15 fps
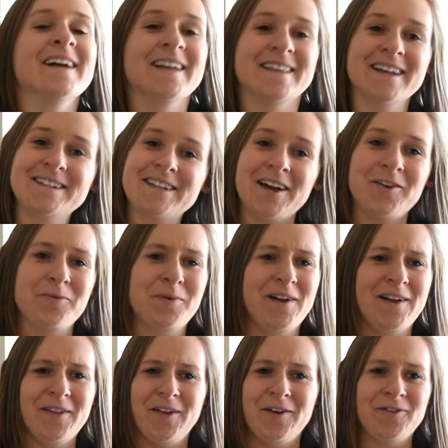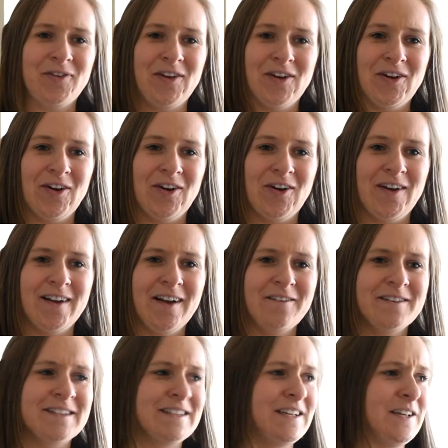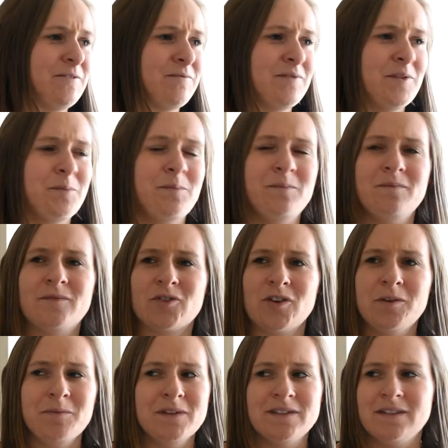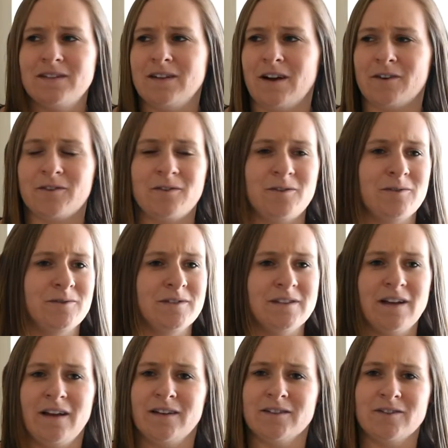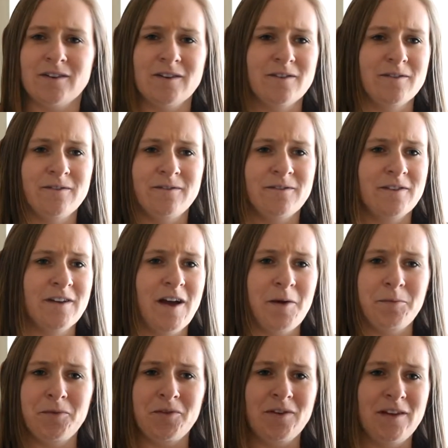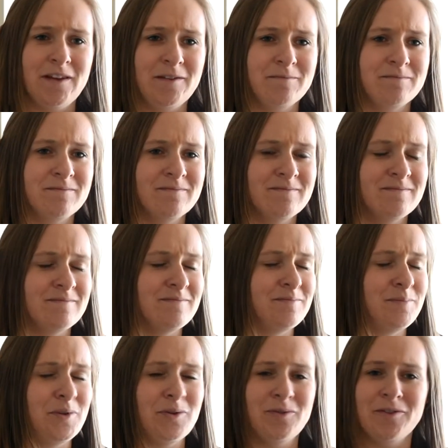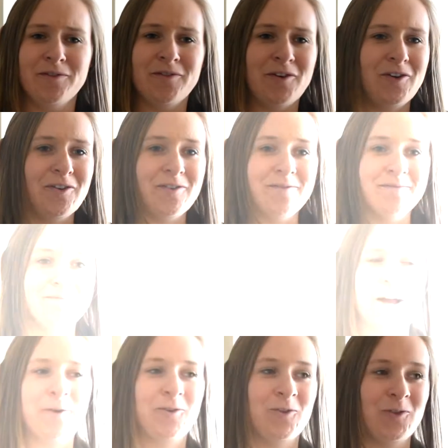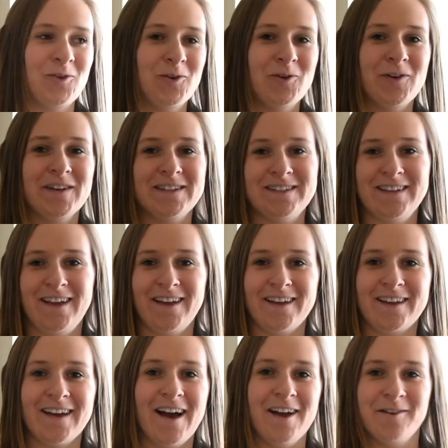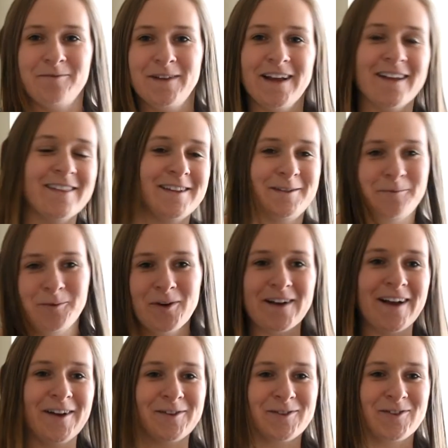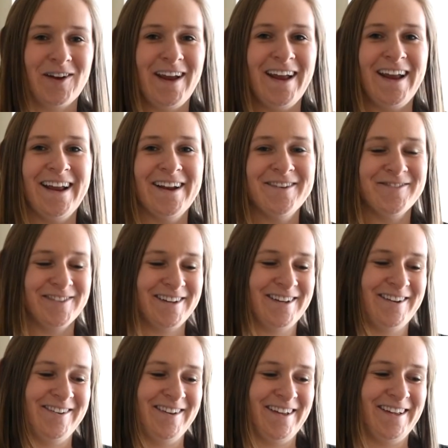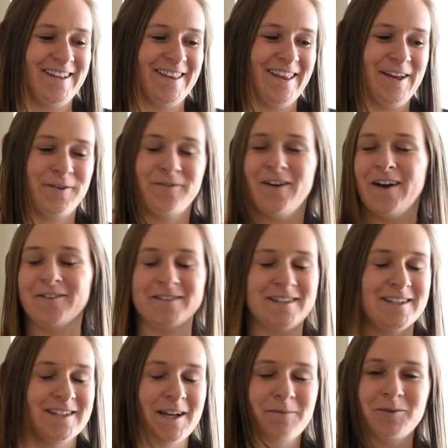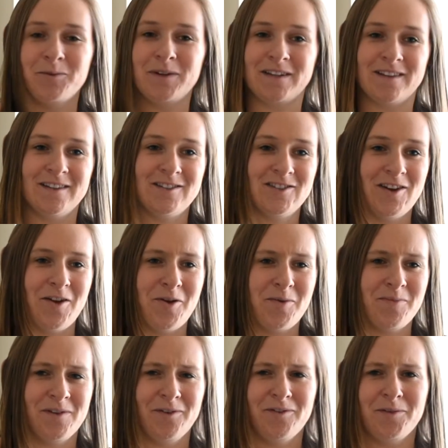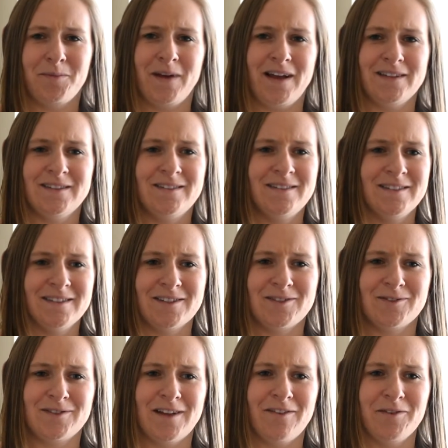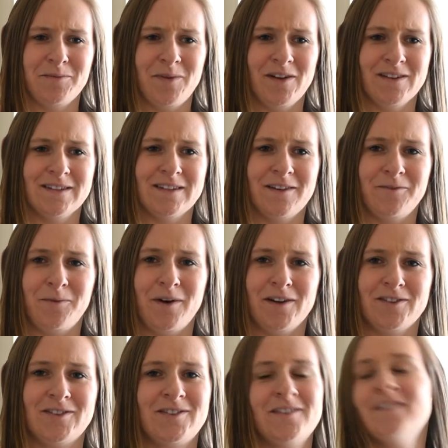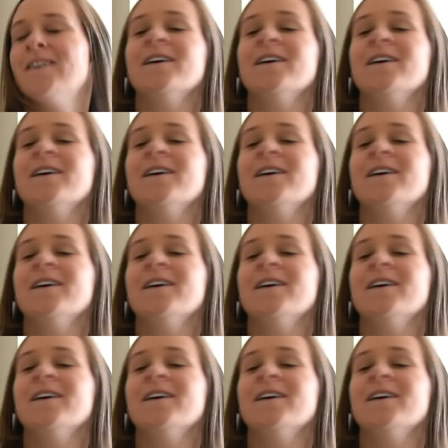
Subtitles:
that's kind of what I love here. And obviously the treatments that Dr. Lou designs are phenomenally beautiful. Dr. Lou has gotten me on this workout train. I've been going 5 or 6 times a week to the gym, and over the past 6 or 7 months I've watched